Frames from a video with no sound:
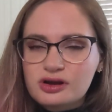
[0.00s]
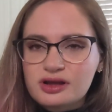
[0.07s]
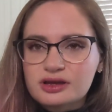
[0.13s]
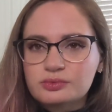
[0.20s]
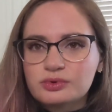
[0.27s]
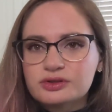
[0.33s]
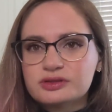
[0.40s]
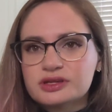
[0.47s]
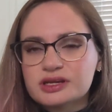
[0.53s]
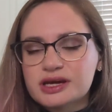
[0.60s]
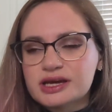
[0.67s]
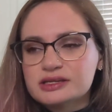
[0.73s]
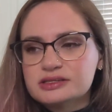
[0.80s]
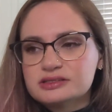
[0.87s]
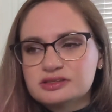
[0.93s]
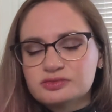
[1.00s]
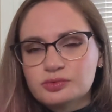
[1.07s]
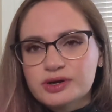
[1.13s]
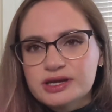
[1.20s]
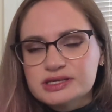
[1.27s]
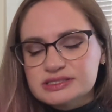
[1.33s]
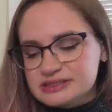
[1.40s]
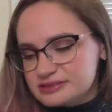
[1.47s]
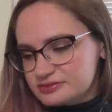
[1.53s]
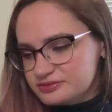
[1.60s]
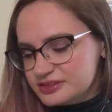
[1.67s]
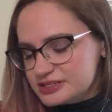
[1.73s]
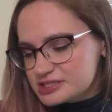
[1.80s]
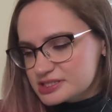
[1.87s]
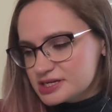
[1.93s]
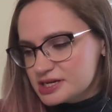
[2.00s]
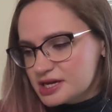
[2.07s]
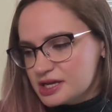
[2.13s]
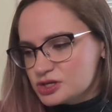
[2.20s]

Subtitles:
I had one that I had to give away because it didn't fit.